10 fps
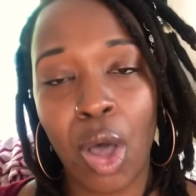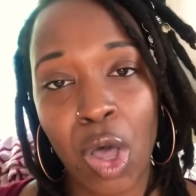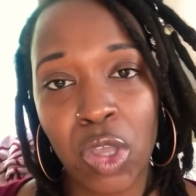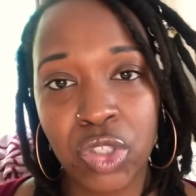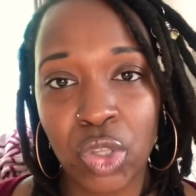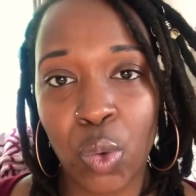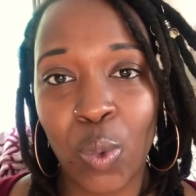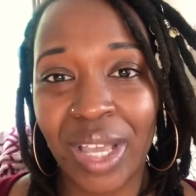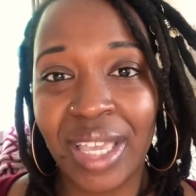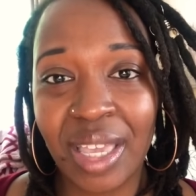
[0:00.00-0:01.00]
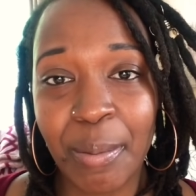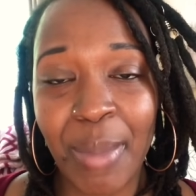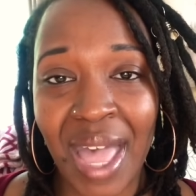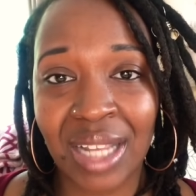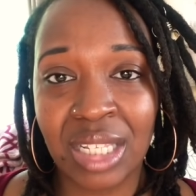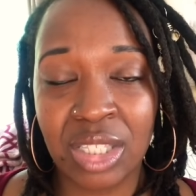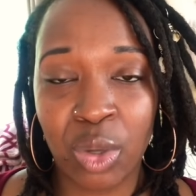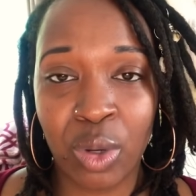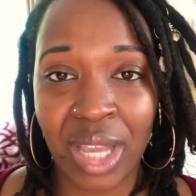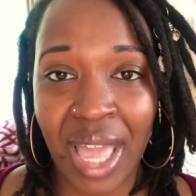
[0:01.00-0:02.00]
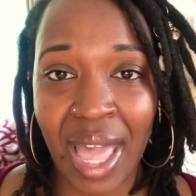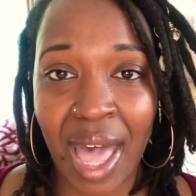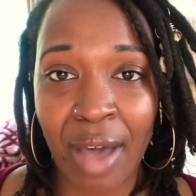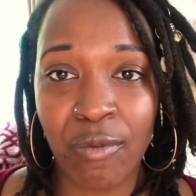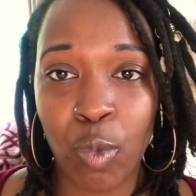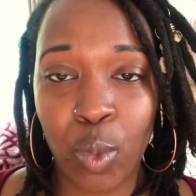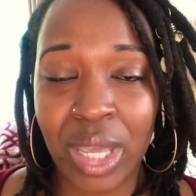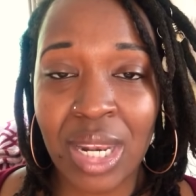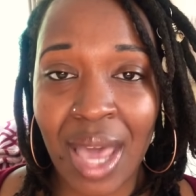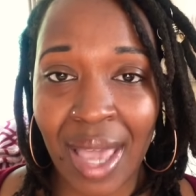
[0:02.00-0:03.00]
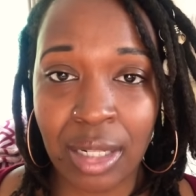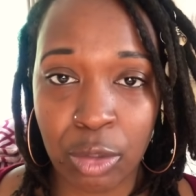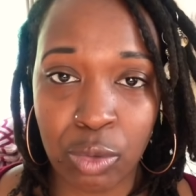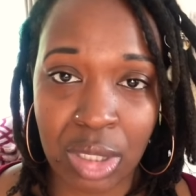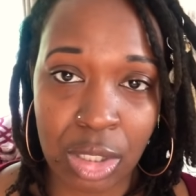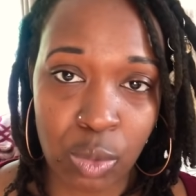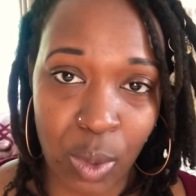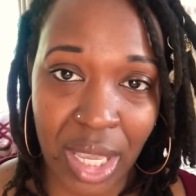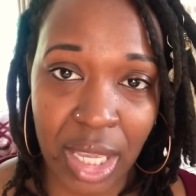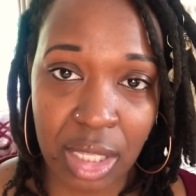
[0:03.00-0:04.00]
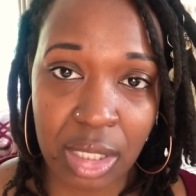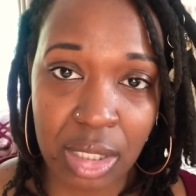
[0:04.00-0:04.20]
Also, what impact is it going to have when I lose this weight?